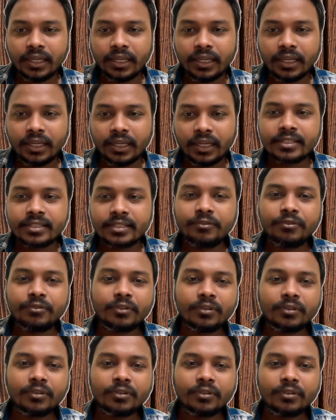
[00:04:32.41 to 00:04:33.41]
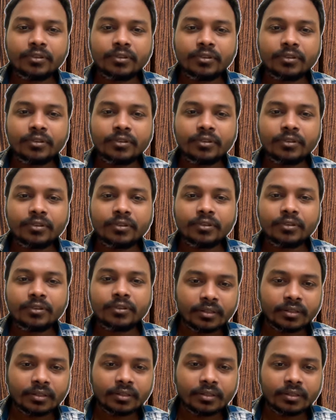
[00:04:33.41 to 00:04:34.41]
d4, knight takes
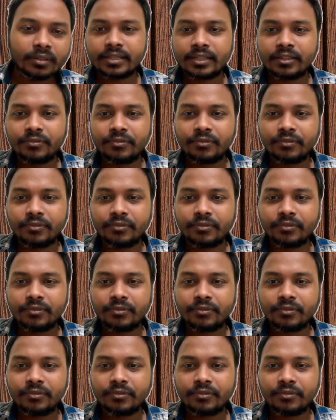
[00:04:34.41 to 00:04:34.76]
d4.